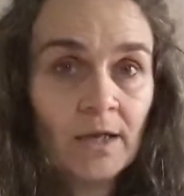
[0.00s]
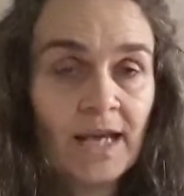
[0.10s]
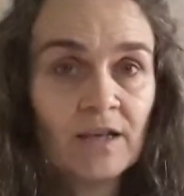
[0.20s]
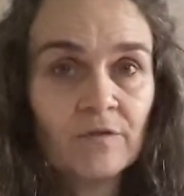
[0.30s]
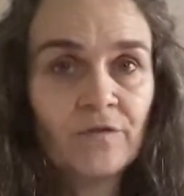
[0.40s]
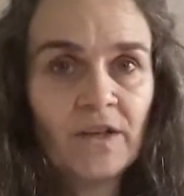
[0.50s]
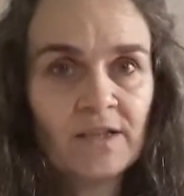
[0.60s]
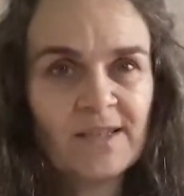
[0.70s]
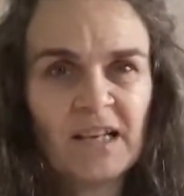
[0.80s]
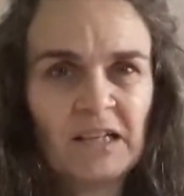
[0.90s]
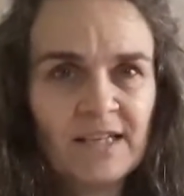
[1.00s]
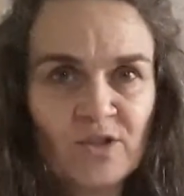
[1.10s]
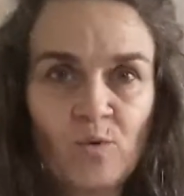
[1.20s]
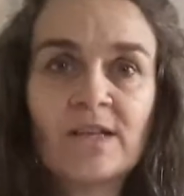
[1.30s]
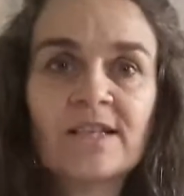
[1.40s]
Now, kefir is like at
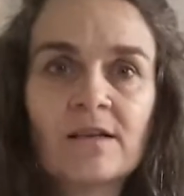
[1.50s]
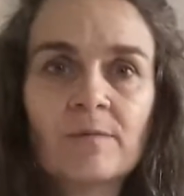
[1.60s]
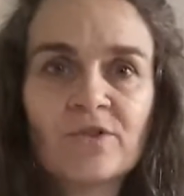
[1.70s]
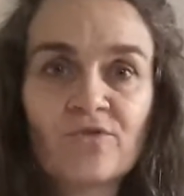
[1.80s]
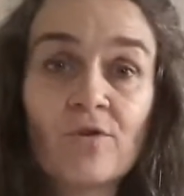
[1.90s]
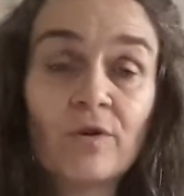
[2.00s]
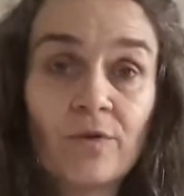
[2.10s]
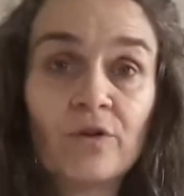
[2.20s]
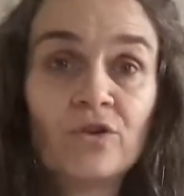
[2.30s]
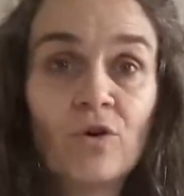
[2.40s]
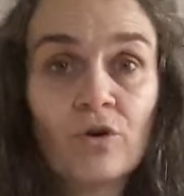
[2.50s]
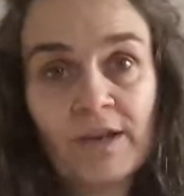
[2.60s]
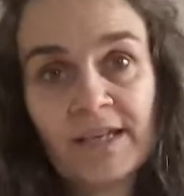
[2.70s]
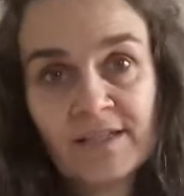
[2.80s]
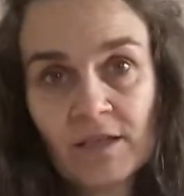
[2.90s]
least 20 times stronger than
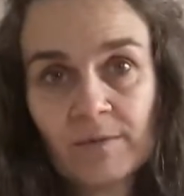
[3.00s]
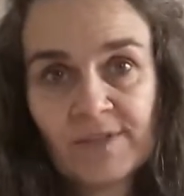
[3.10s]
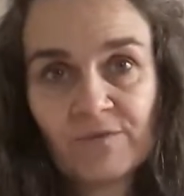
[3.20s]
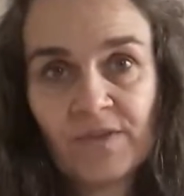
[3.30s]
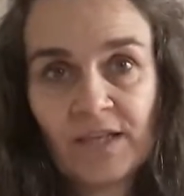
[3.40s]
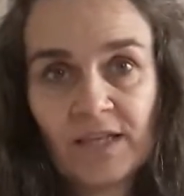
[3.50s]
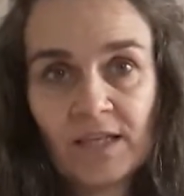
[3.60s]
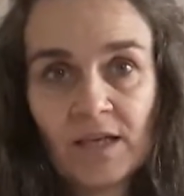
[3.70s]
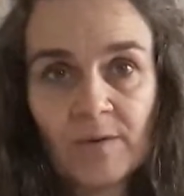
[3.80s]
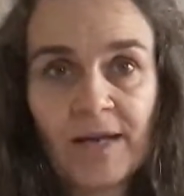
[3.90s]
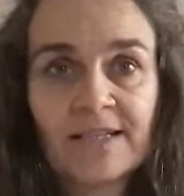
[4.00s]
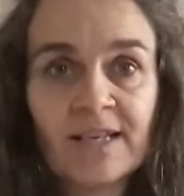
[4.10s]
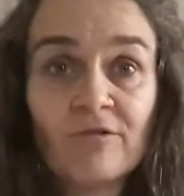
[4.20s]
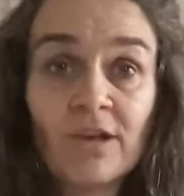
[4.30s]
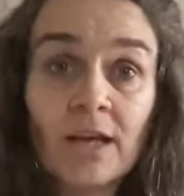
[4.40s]
yogurt in terms of the
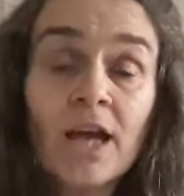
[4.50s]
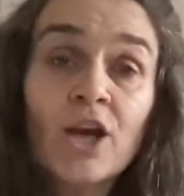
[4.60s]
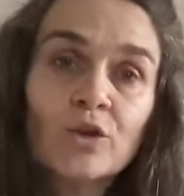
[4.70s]
bacteria.